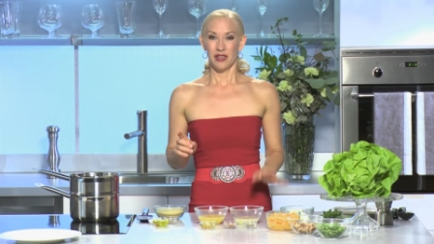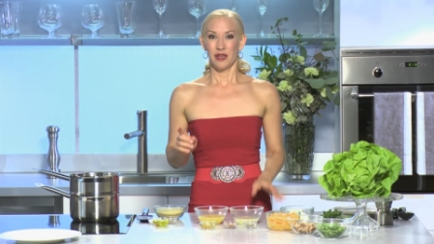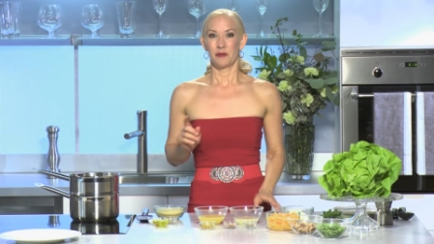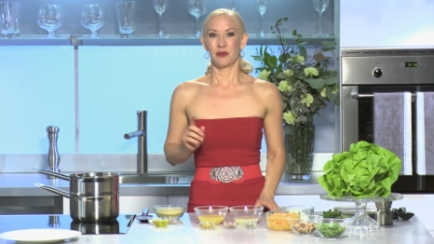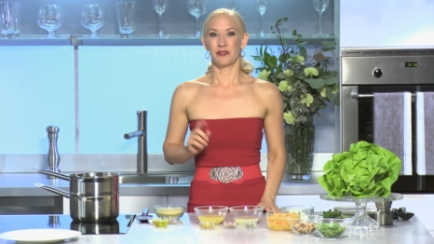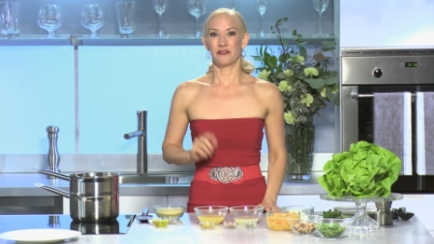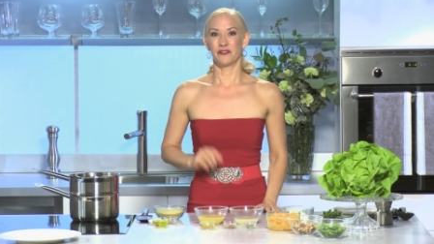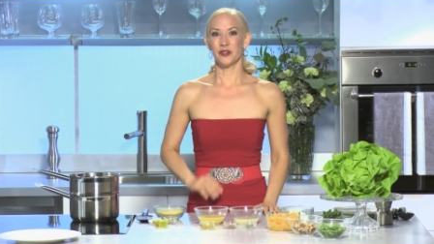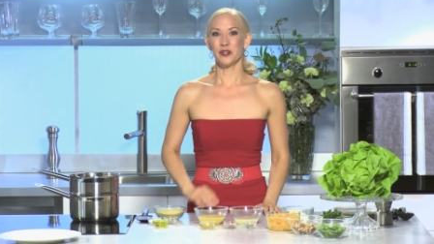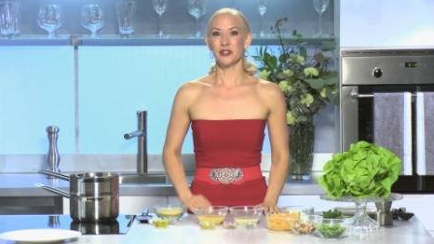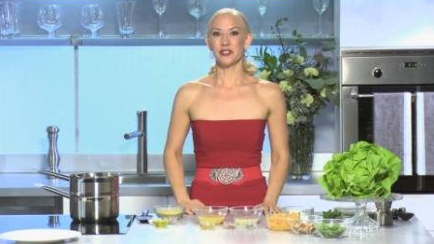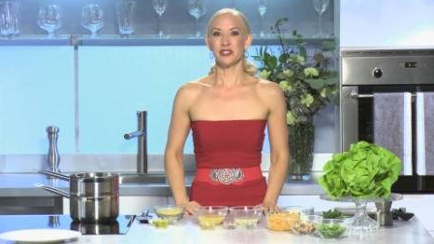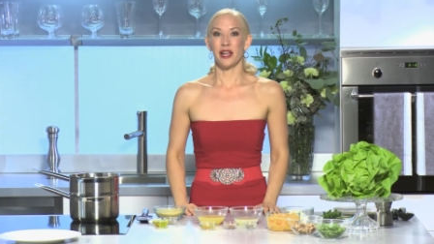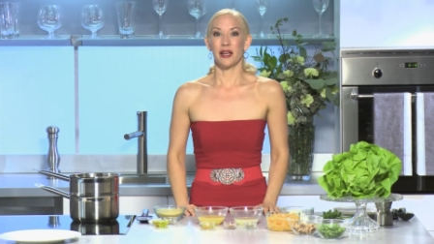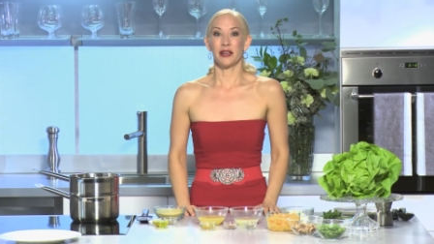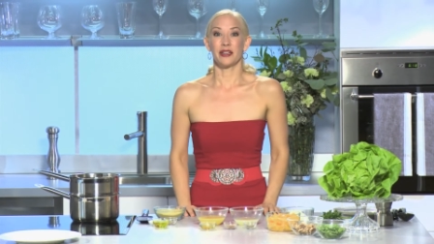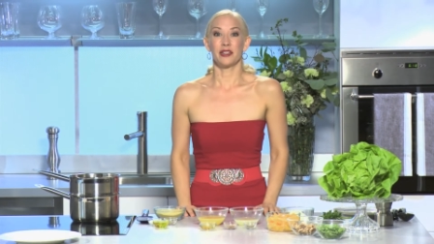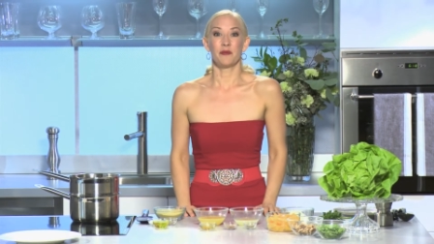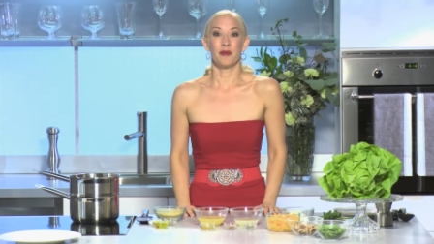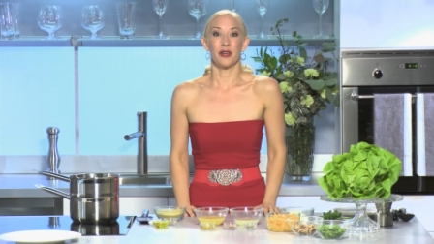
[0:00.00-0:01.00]
But first,
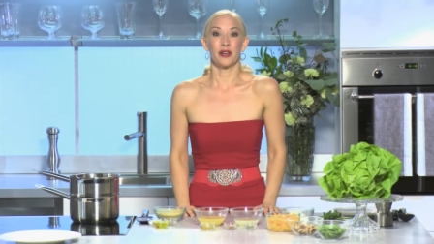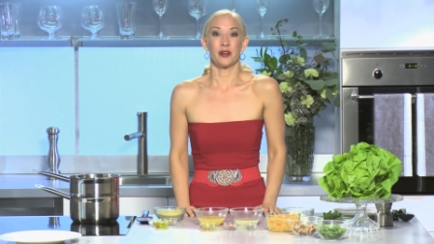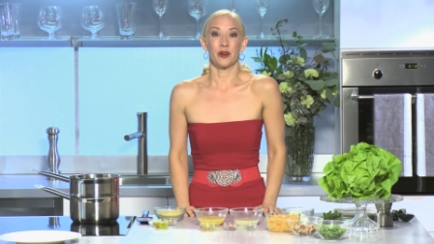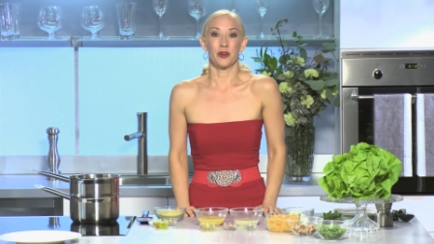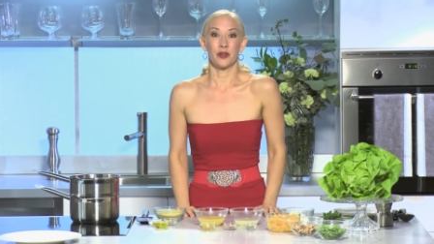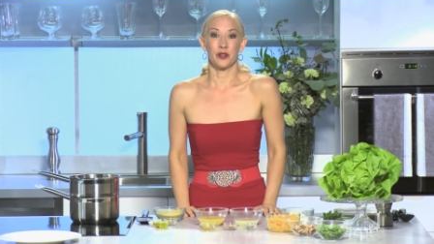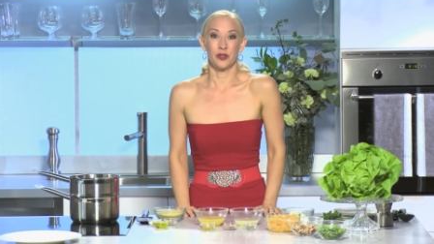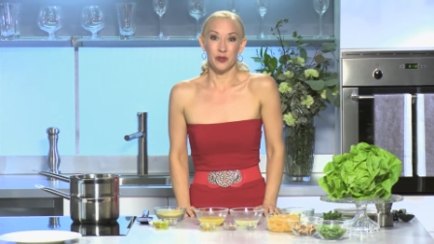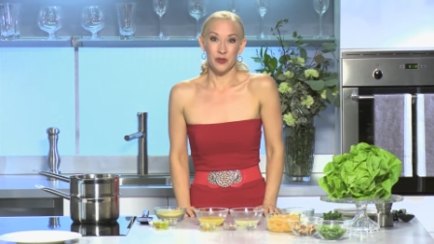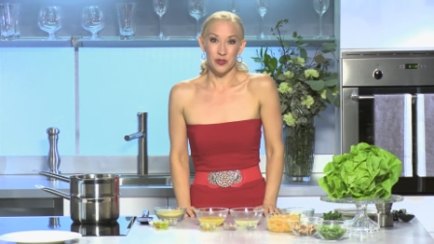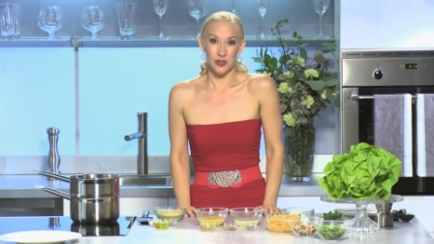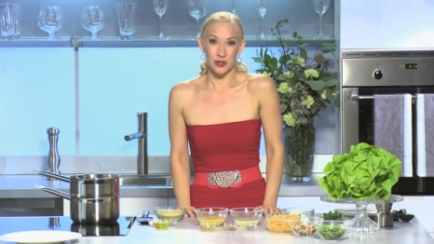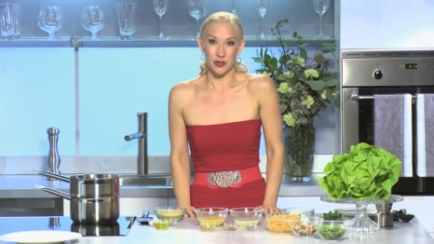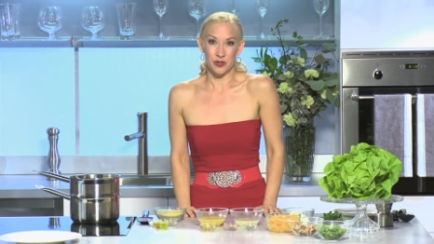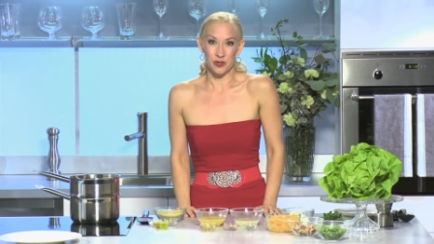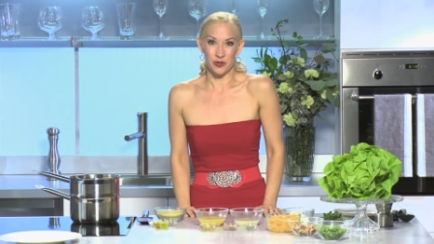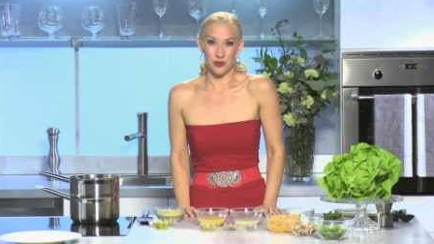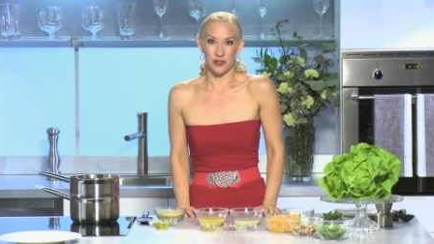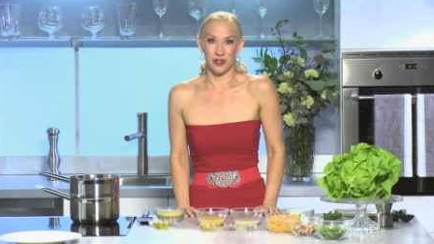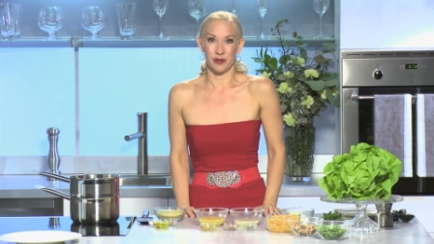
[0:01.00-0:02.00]
I'm going to make our
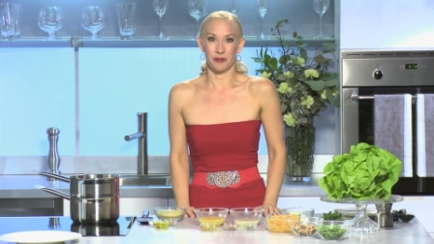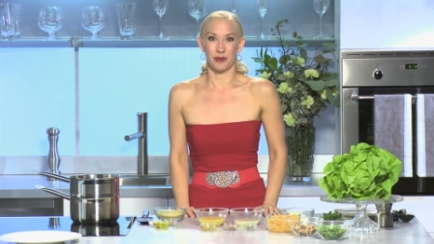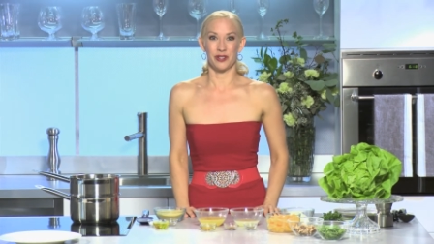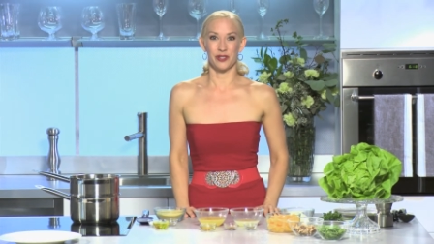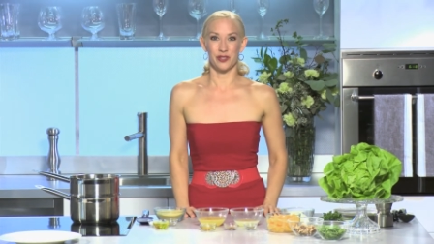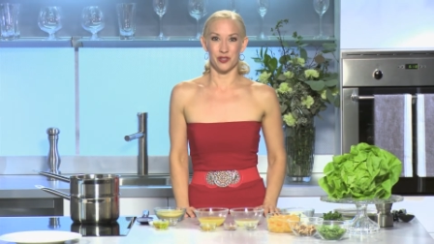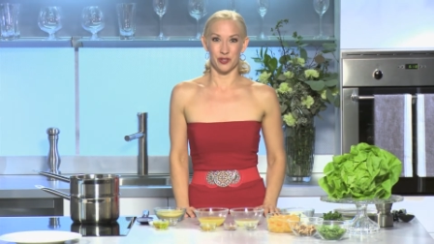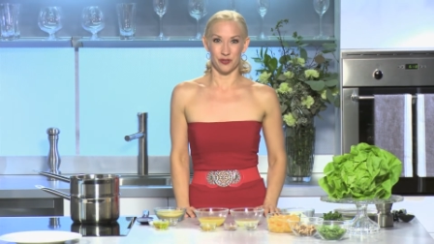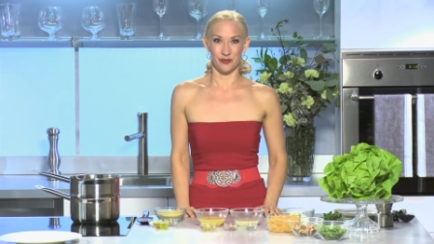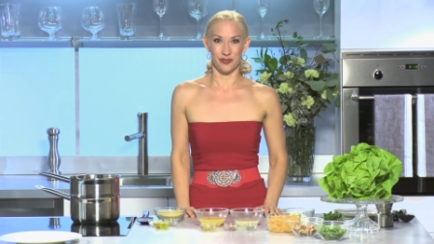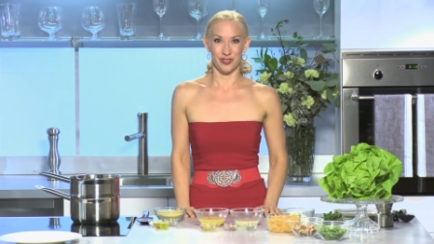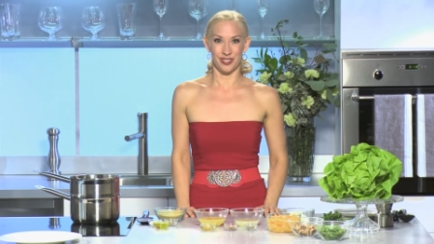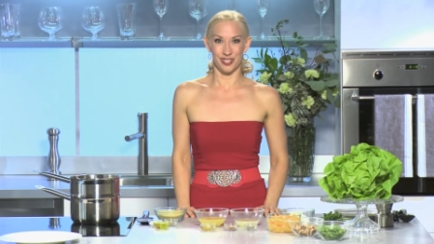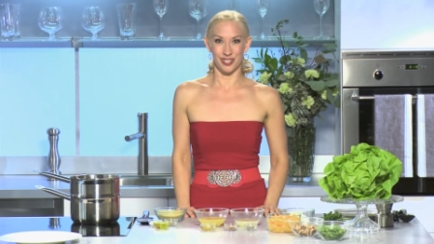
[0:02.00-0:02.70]
couscous, which I'm going to serve with the